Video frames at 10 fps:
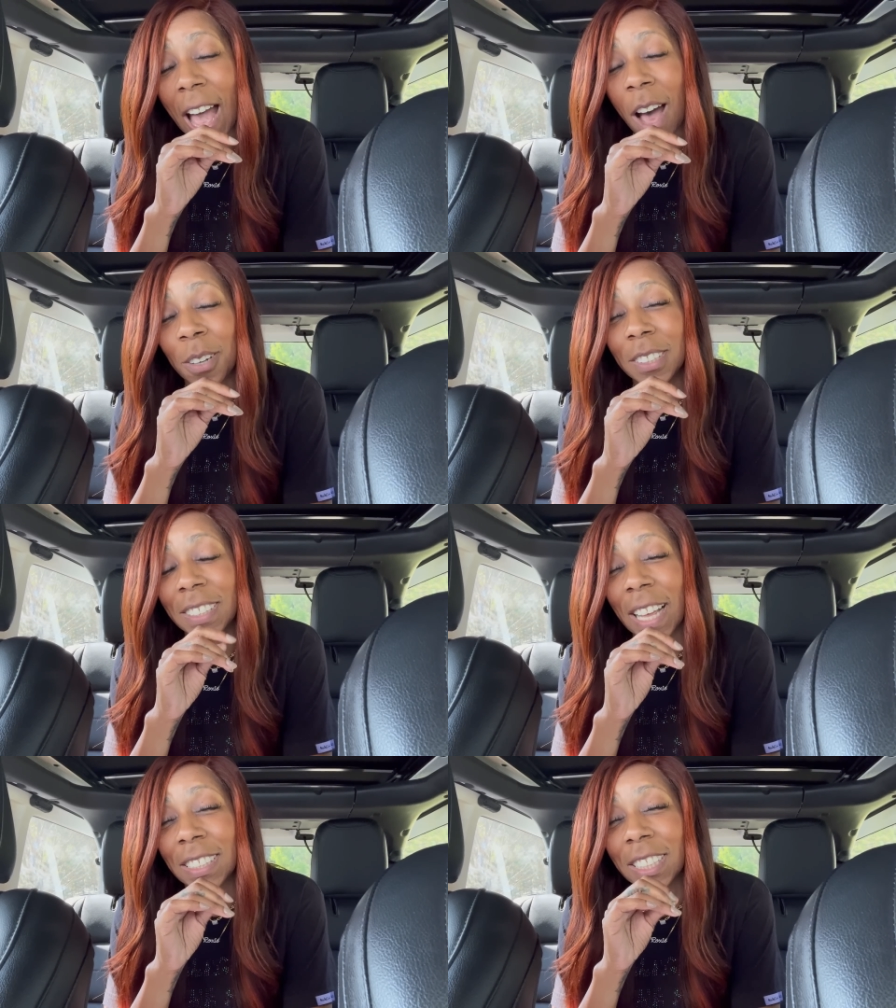How old is
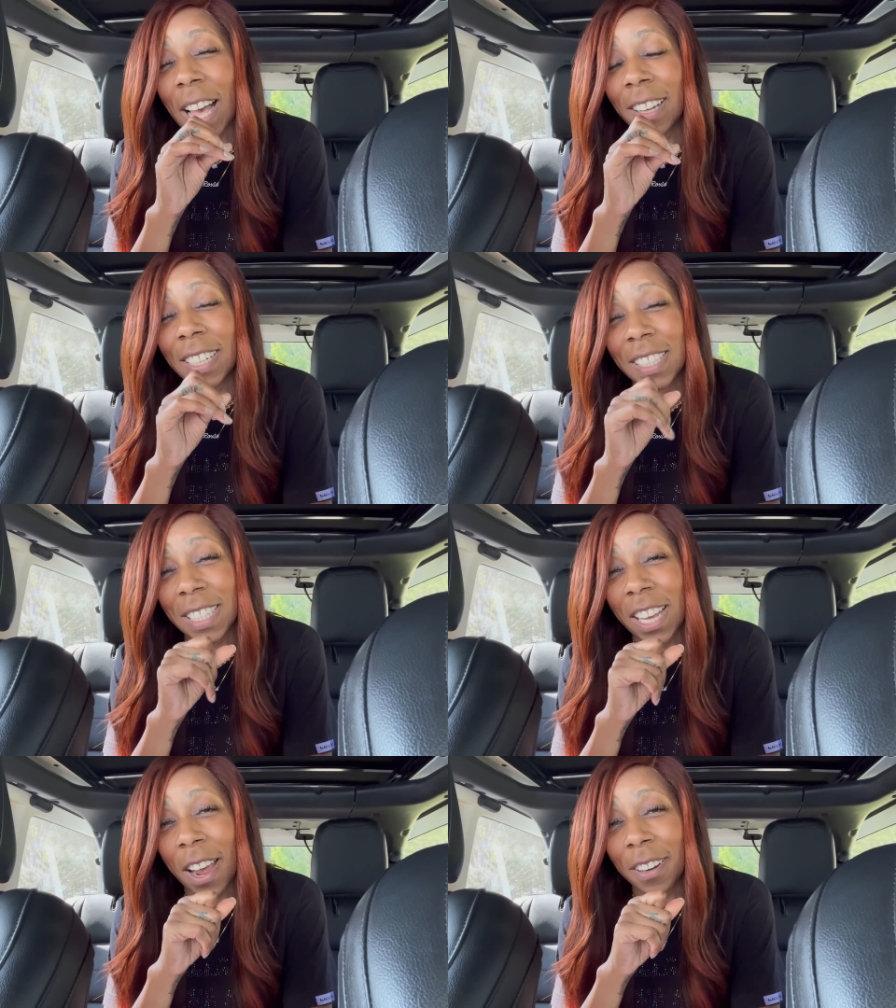that child that
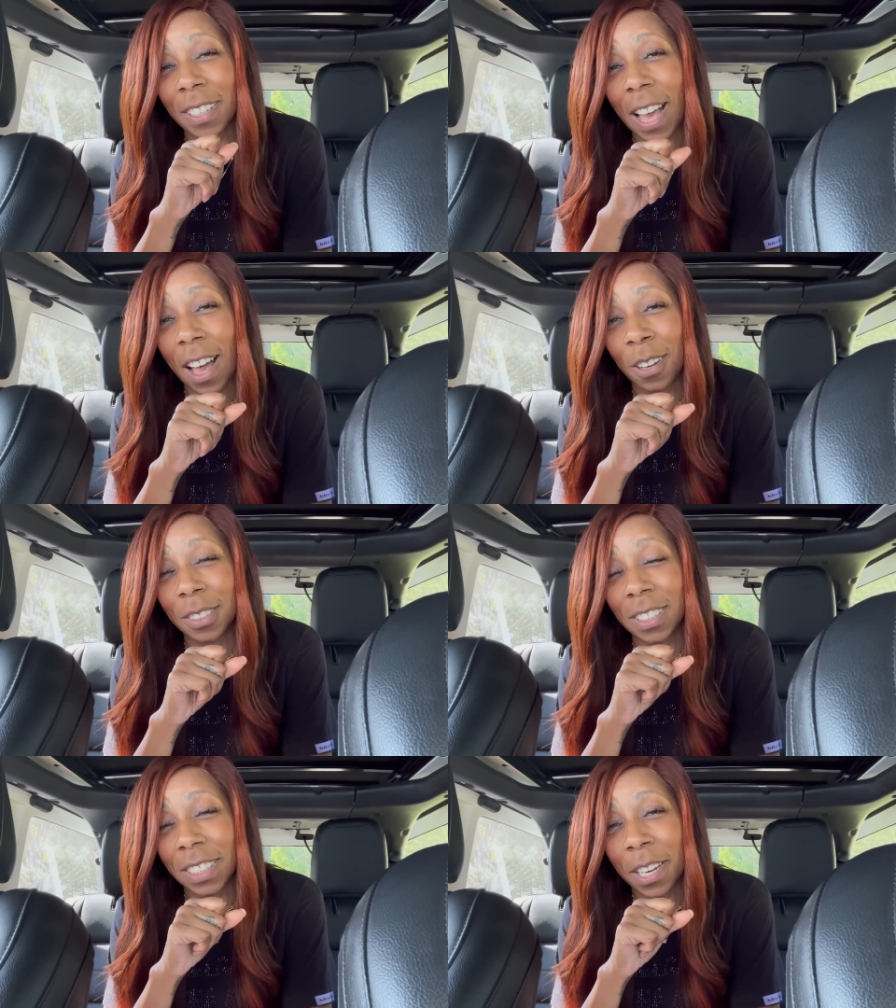Ciara, how
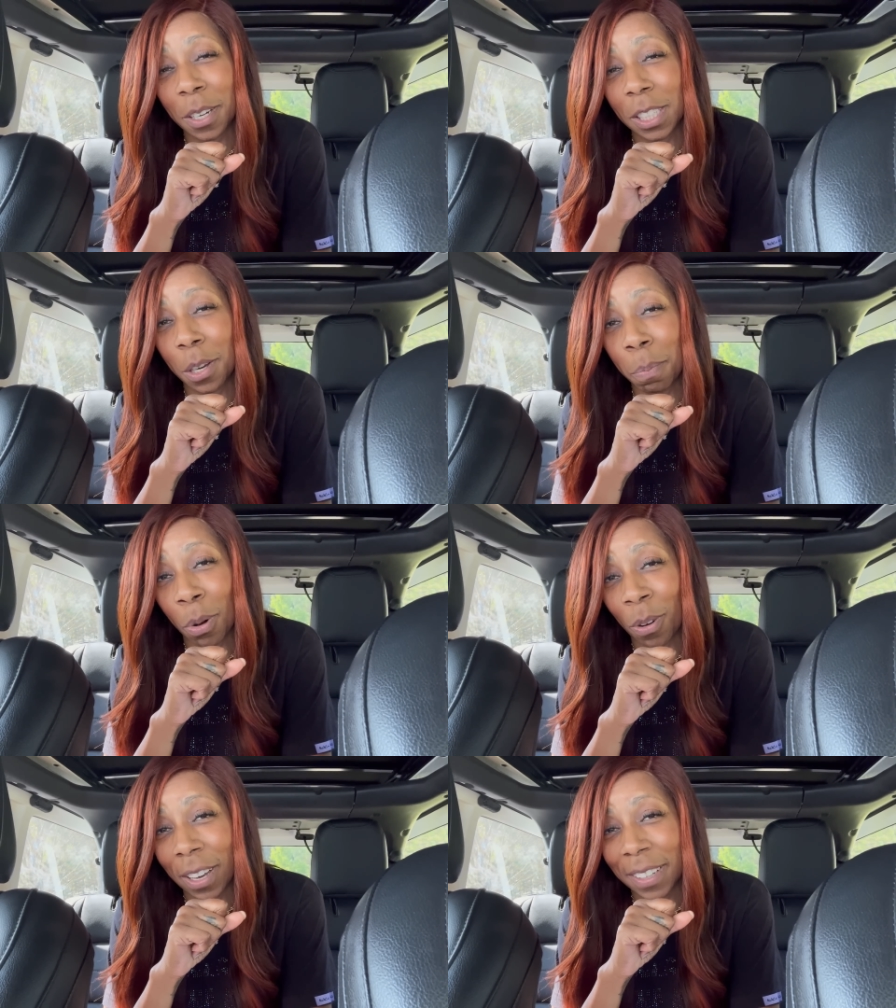old is Ciara little
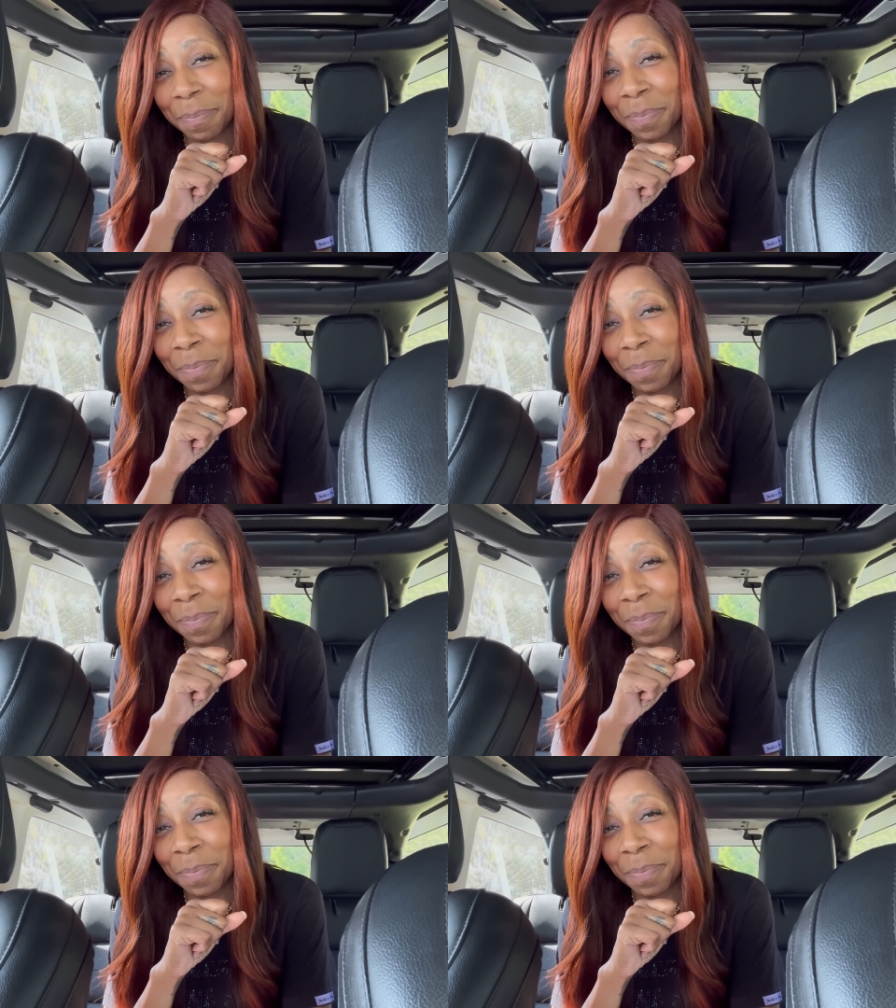boy?